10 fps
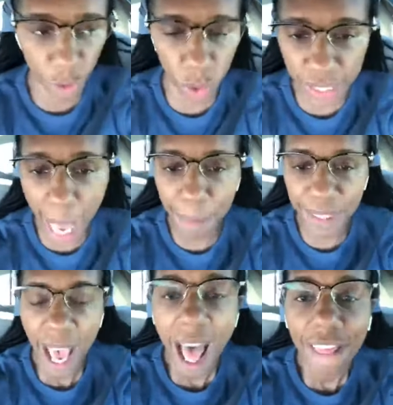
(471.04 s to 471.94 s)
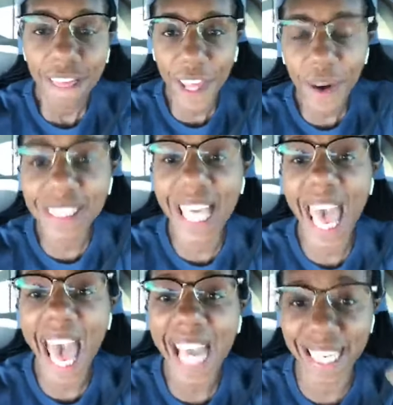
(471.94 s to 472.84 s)
tour stops, they're
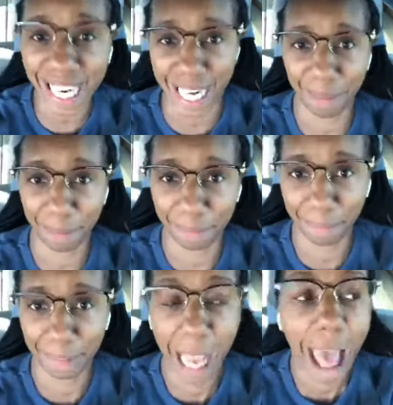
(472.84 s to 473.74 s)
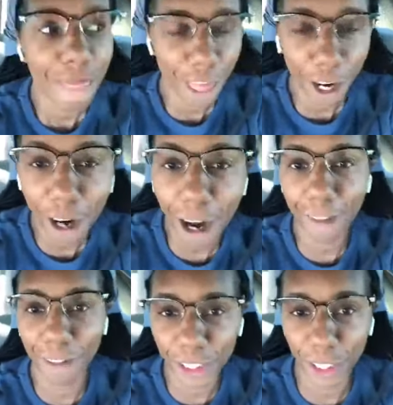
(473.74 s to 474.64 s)
tagging their
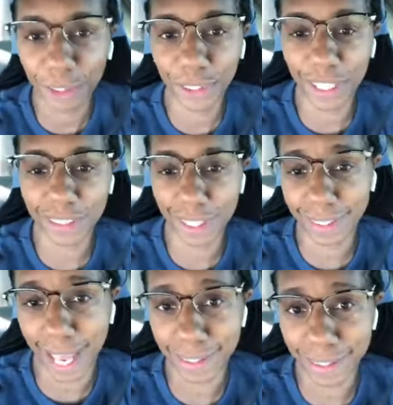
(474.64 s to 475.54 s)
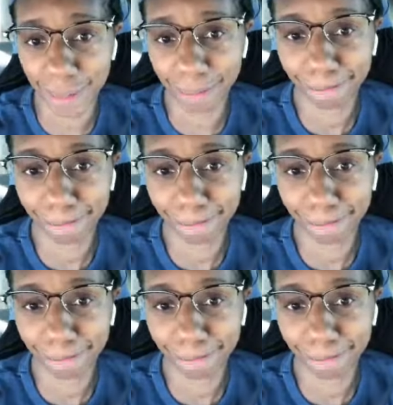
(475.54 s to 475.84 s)
other sisters in success.